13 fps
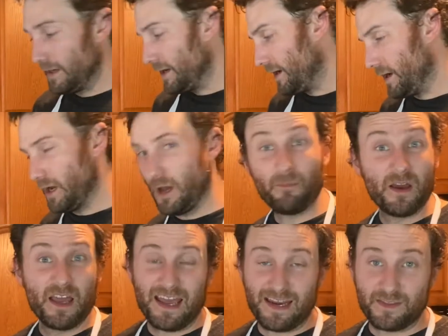And
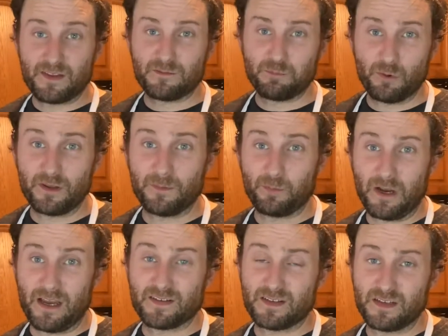at this point in the
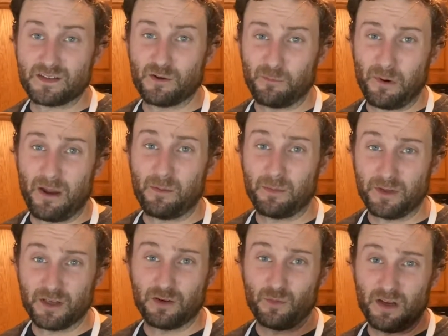process, you're probably
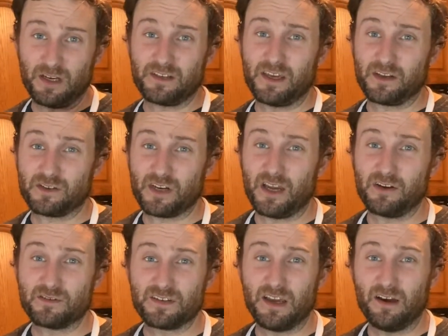going to want to take a shot
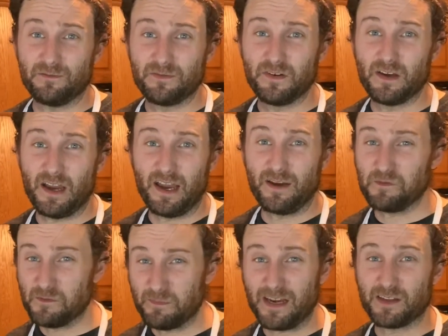yourself. If
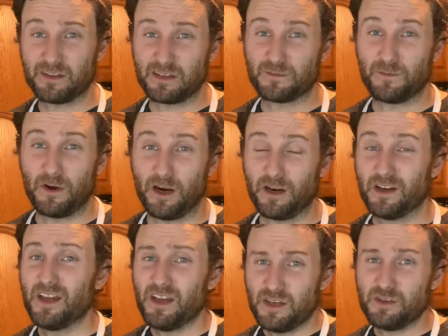you've made it this far,
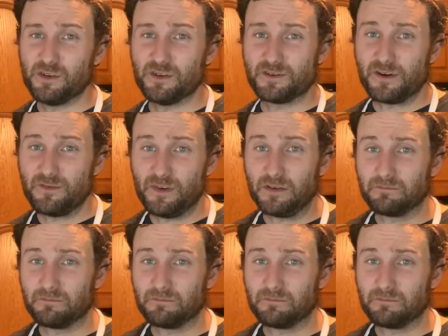you deserve it.